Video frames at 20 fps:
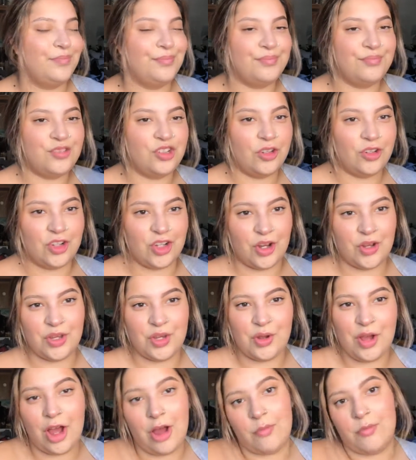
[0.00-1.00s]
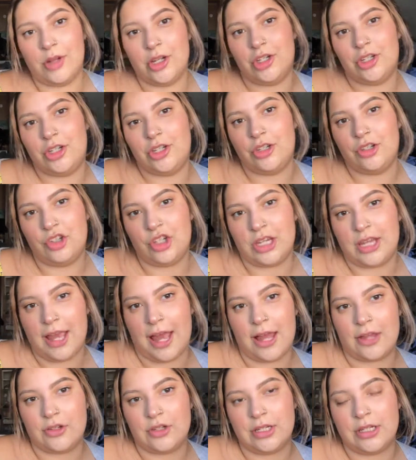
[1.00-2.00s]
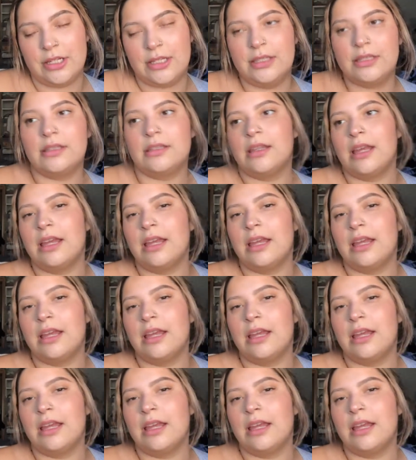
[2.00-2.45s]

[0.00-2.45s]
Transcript: She'll show you how much she catches.